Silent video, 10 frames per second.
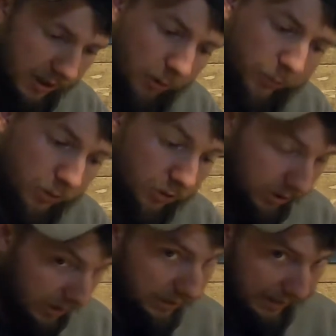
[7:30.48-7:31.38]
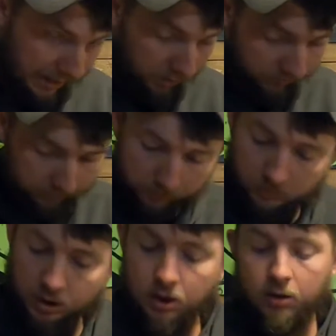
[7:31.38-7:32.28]
help you stand out
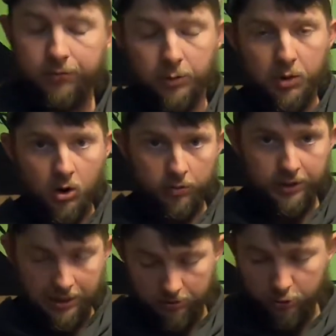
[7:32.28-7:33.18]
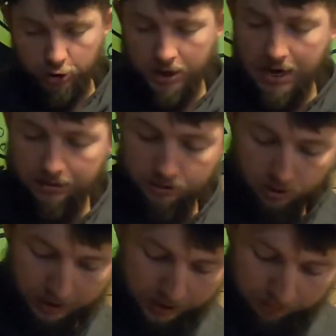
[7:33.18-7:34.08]
from all the other shad
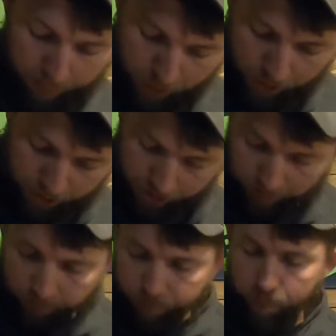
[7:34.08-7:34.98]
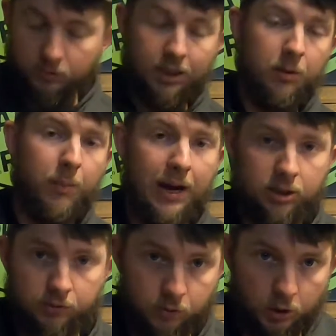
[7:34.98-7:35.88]
that are getting pushed in the
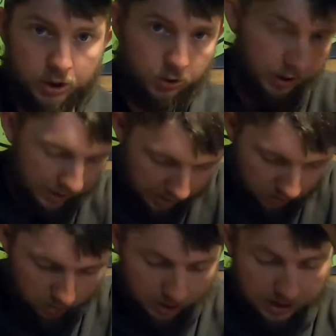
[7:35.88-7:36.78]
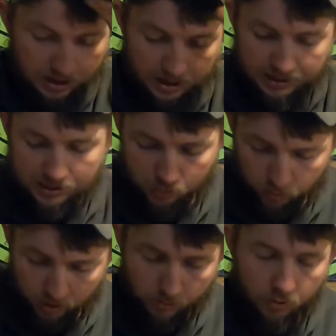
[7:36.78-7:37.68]
backs of creeks right now. And that's
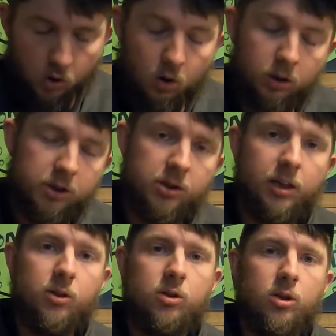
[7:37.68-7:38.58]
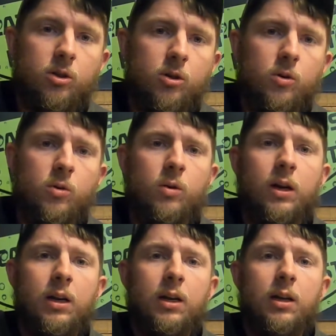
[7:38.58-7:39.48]
one of the hardest things to do,